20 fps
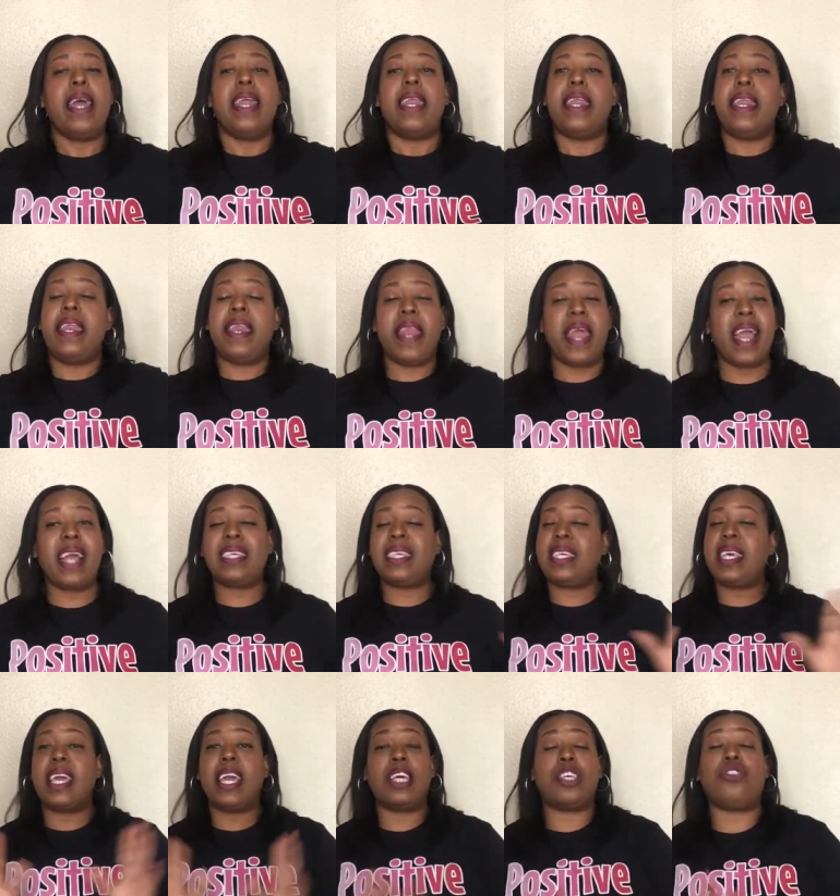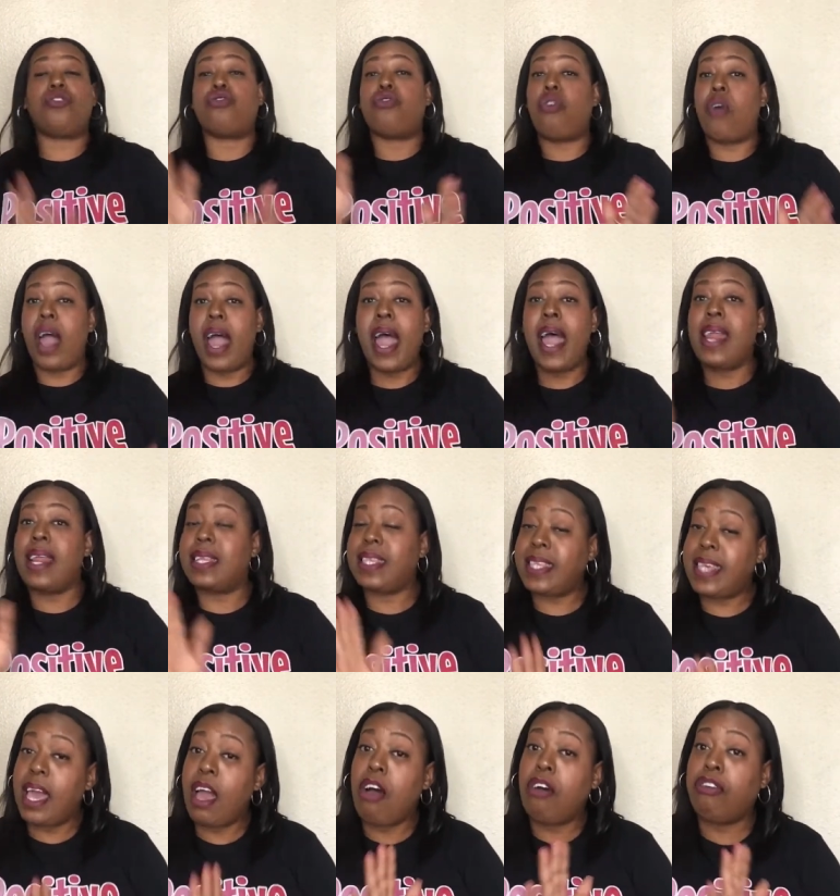Nessie is trying to
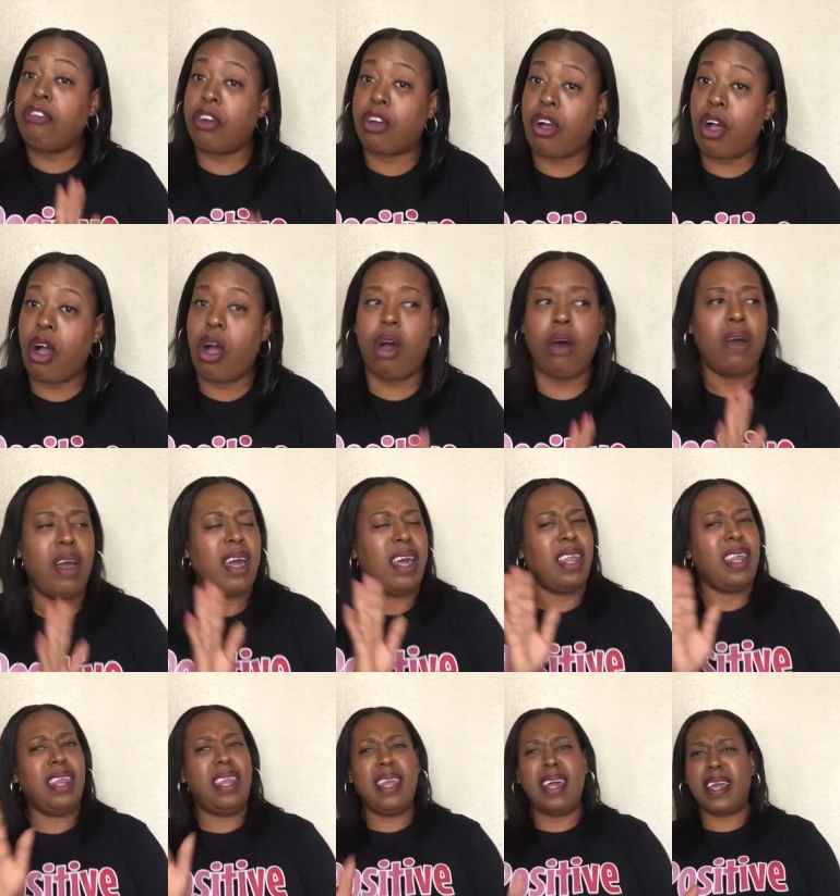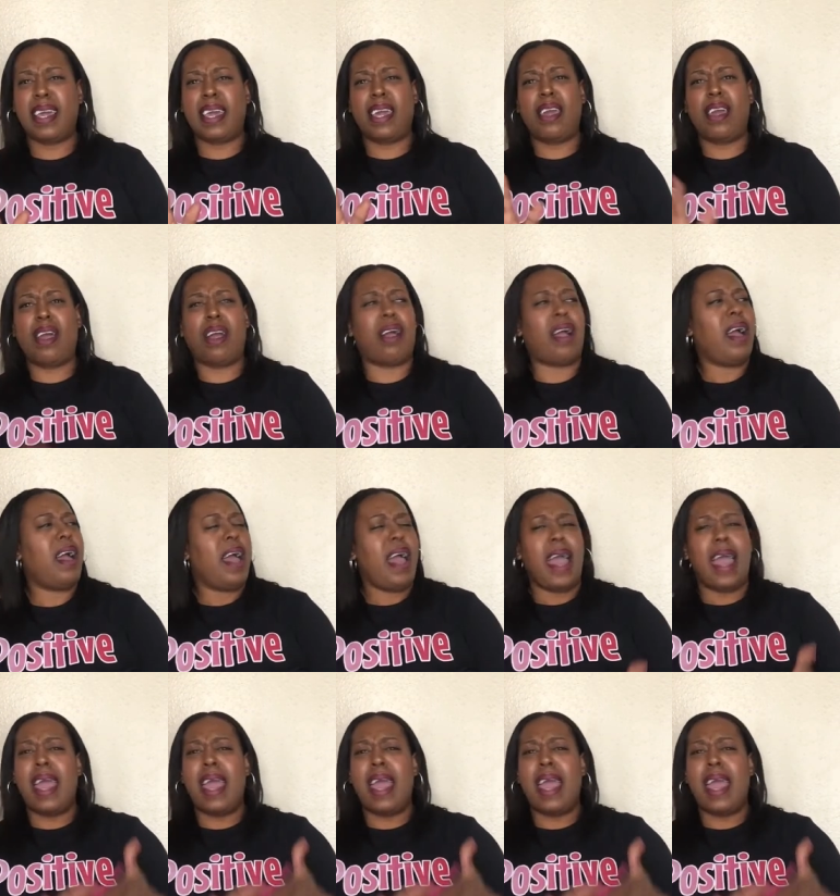tell the girl, look here,